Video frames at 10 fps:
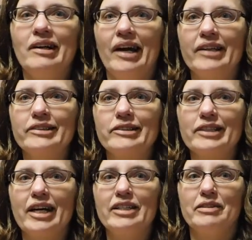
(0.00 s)

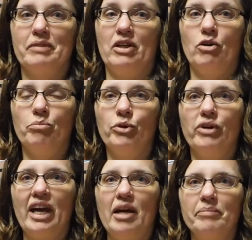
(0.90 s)
exercise. You know, boot
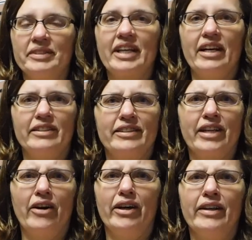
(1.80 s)
camp is kind of
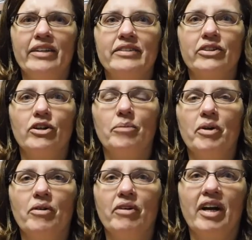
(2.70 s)
scary, that term
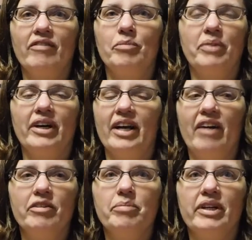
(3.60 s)
or whatever, but
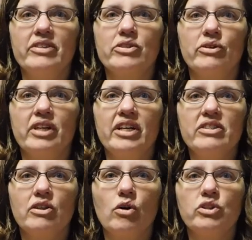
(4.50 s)
everybody is so nice.
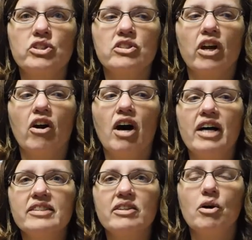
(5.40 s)
The coaches are
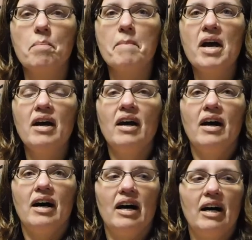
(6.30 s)
awesome.
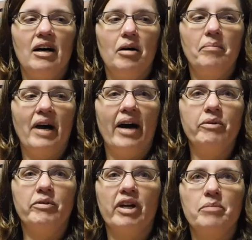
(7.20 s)
Um, I
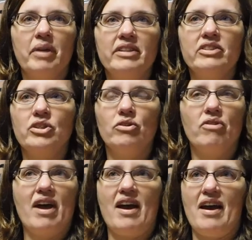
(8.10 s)
would recommend it
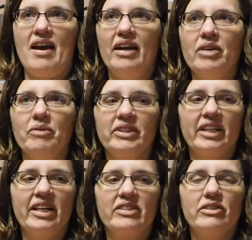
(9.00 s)
to anyone that
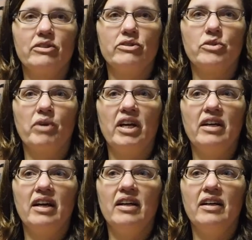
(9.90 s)
has to lose weight.
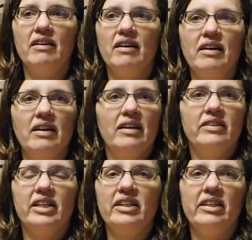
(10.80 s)
And
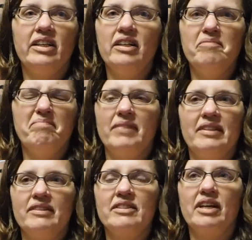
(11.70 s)
the eating,
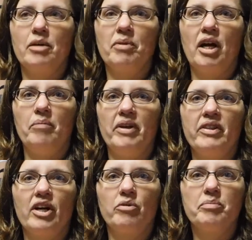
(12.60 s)
that's not a problem. I
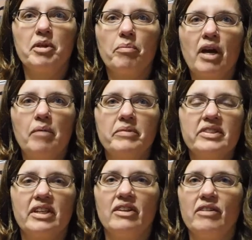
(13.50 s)
thought it would be a problem because
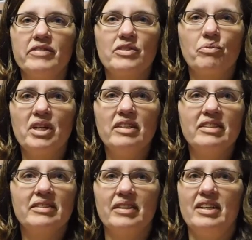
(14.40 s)
I love
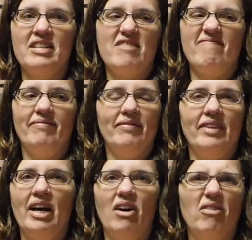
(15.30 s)
sweets, and
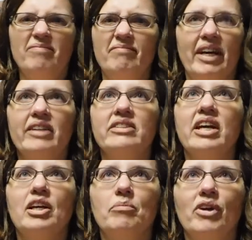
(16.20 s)
now I can
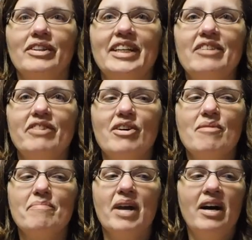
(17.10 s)
take them or leave
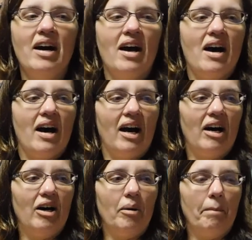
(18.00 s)
them.
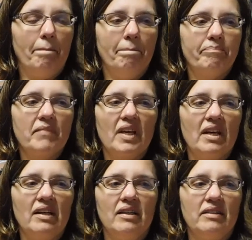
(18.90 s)
Um,
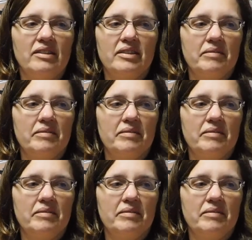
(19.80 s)
and